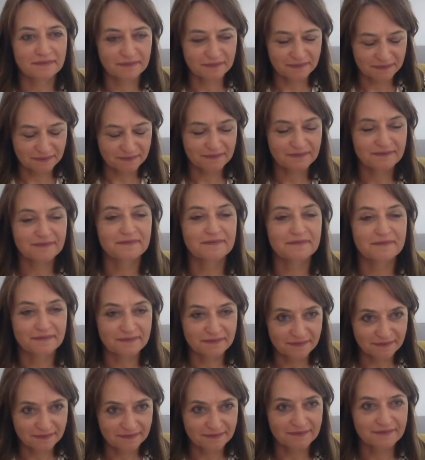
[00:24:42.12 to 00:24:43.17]
You might be
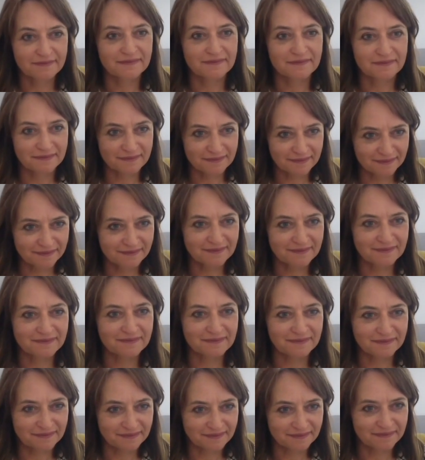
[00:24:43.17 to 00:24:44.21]
doing it naturally
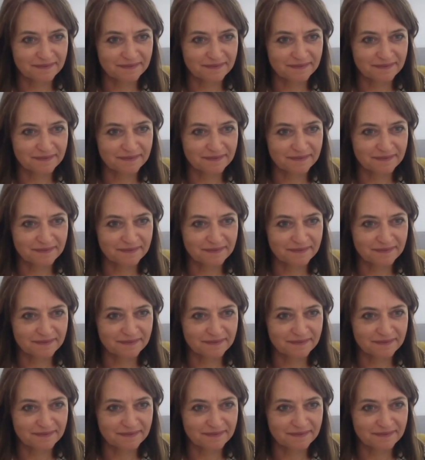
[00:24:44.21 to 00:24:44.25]
without